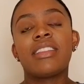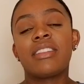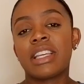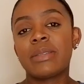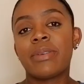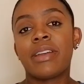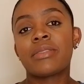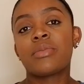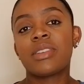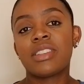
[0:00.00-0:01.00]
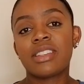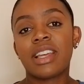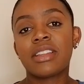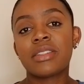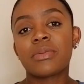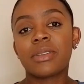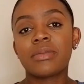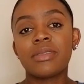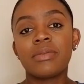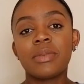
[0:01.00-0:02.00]
the experience will be just like this one.
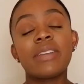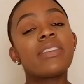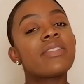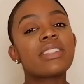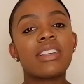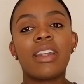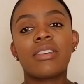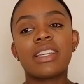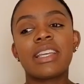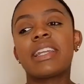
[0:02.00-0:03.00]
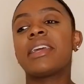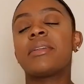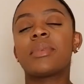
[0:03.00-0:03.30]
But even if it's not, I'll take it in.